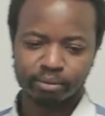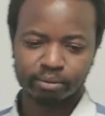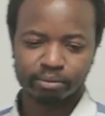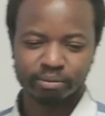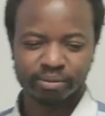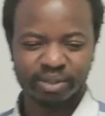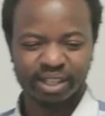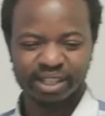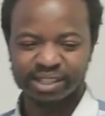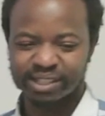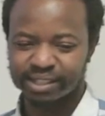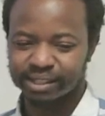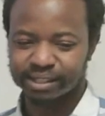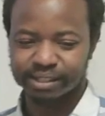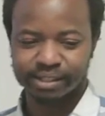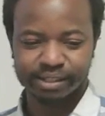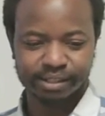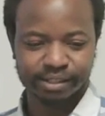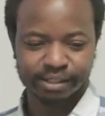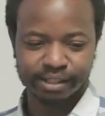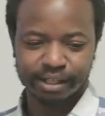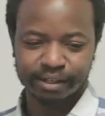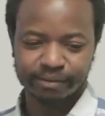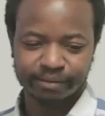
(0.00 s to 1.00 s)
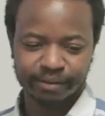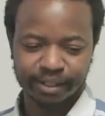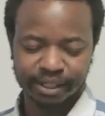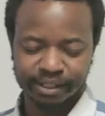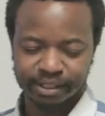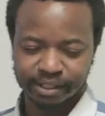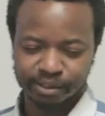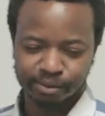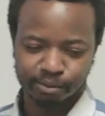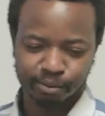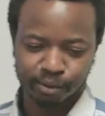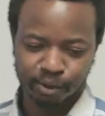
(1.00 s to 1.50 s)
this stuff uh,
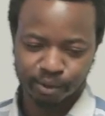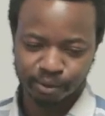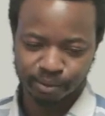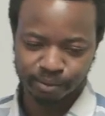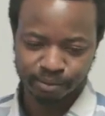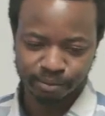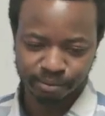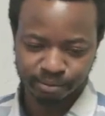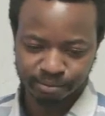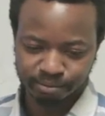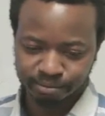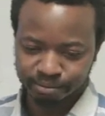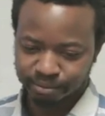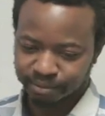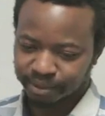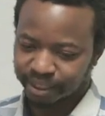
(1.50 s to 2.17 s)
this is more